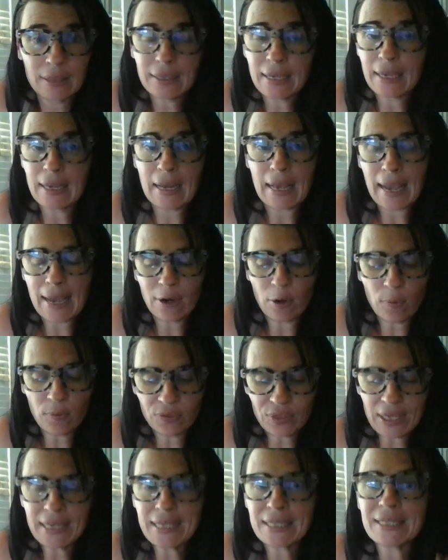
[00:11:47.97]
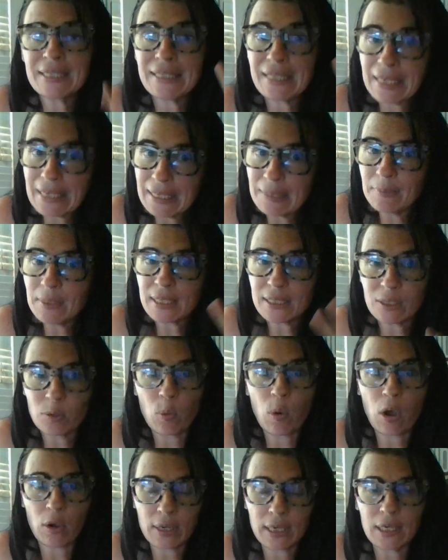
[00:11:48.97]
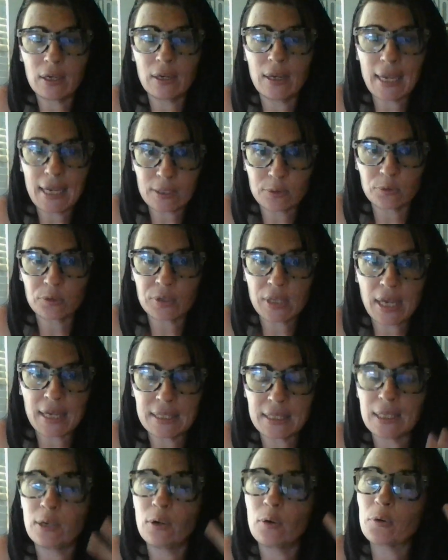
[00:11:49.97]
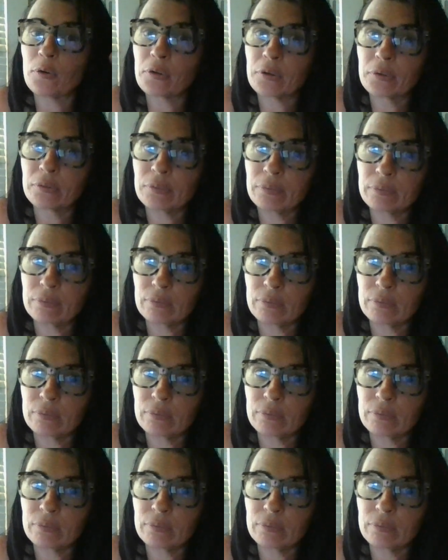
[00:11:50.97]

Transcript: that I don't think is deemed as a walking, exercising, or